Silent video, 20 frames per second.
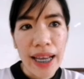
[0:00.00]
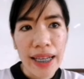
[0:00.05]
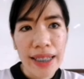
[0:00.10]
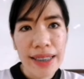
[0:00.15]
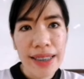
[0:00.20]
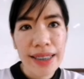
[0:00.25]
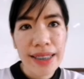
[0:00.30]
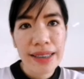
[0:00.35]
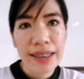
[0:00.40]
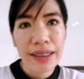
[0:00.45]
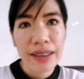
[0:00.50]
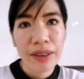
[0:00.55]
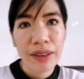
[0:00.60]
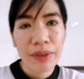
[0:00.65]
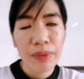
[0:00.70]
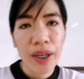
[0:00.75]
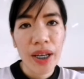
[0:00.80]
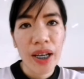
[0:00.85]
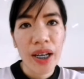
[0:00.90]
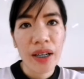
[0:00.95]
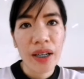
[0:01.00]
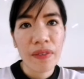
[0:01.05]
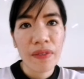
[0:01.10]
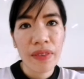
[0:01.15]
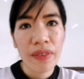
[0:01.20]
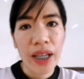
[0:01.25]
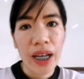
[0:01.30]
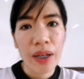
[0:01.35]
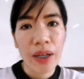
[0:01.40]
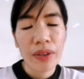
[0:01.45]
Next, we
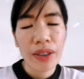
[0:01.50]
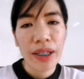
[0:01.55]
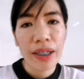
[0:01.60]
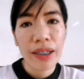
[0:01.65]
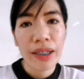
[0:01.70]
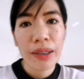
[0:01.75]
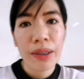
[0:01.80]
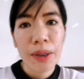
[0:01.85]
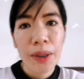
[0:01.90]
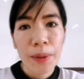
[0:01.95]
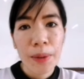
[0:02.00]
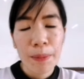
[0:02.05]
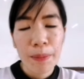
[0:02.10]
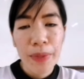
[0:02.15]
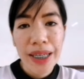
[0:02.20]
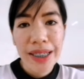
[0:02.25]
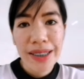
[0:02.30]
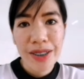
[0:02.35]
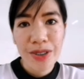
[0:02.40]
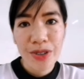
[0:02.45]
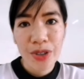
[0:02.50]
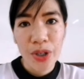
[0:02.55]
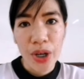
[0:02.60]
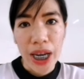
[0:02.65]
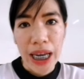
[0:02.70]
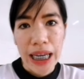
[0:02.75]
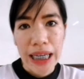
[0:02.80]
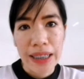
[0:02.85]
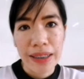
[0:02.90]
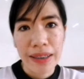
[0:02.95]
have now the mixed
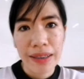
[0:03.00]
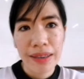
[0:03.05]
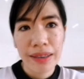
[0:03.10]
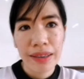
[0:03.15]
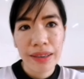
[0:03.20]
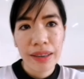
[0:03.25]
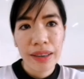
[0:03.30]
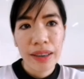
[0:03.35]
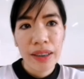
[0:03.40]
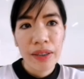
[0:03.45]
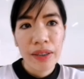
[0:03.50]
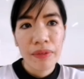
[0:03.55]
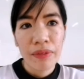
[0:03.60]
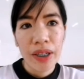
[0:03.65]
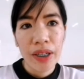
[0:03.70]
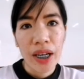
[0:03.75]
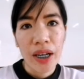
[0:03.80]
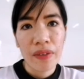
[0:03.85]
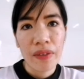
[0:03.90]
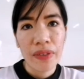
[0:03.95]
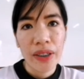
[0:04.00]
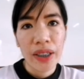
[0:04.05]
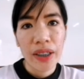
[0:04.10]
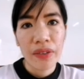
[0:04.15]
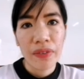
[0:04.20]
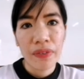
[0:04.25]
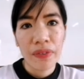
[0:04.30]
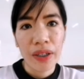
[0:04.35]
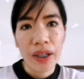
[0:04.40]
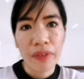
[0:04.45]
chain. We have here
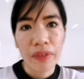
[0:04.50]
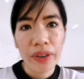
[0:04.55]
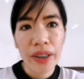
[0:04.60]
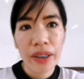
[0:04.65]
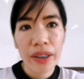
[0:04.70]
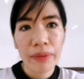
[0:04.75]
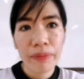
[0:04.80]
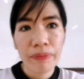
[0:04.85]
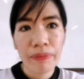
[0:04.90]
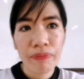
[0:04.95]
the flower.